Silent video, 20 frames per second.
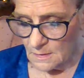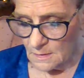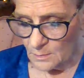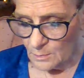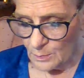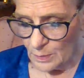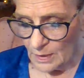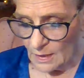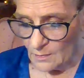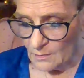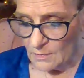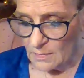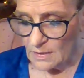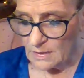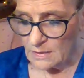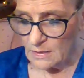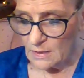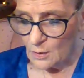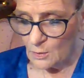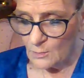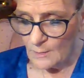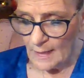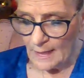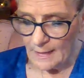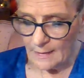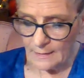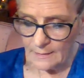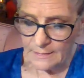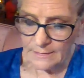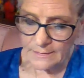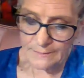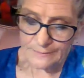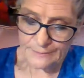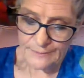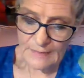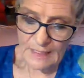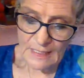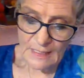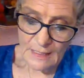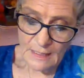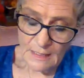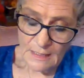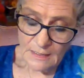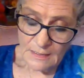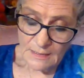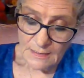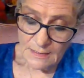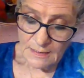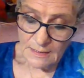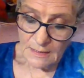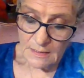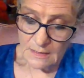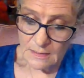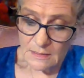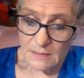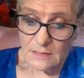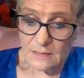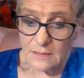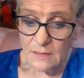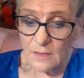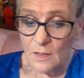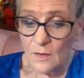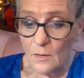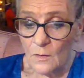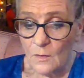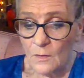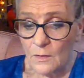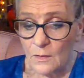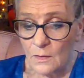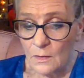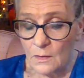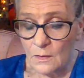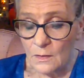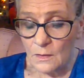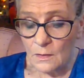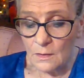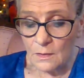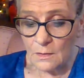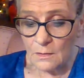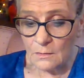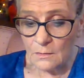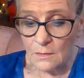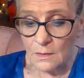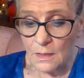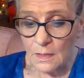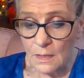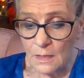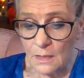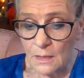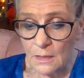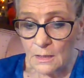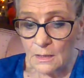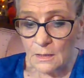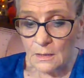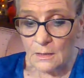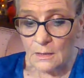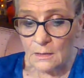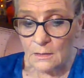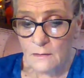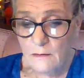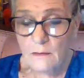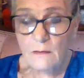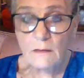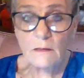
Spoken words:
in public domain. See in store, okay.